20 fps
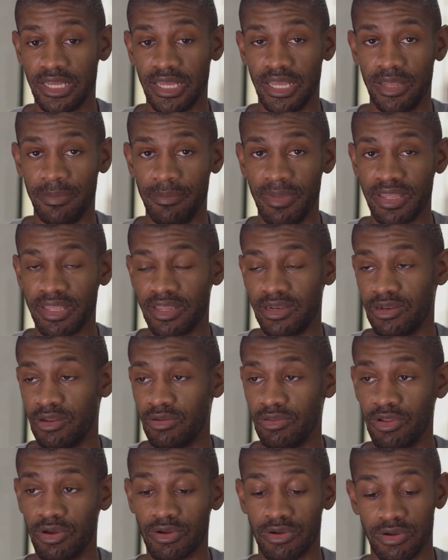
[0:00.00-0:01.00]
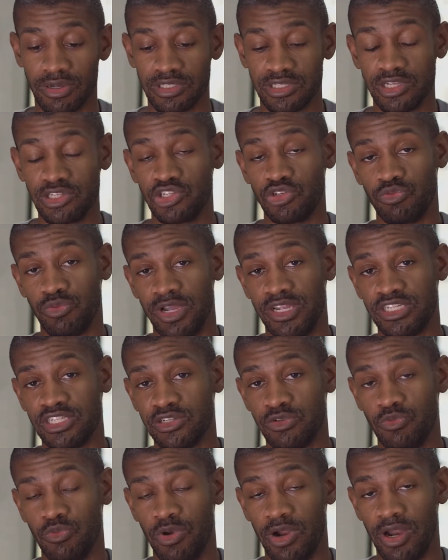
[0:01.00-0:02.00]
and make it no longer a
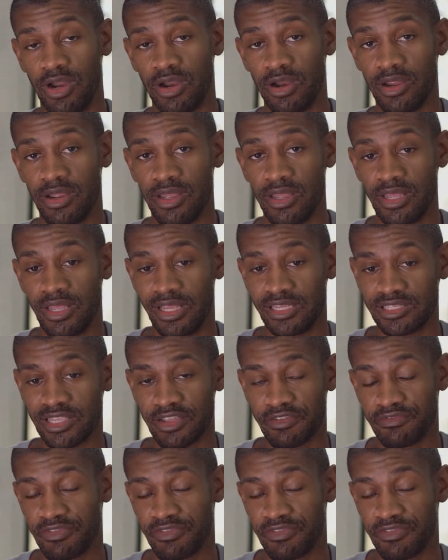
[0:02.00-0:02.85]
situation where it's like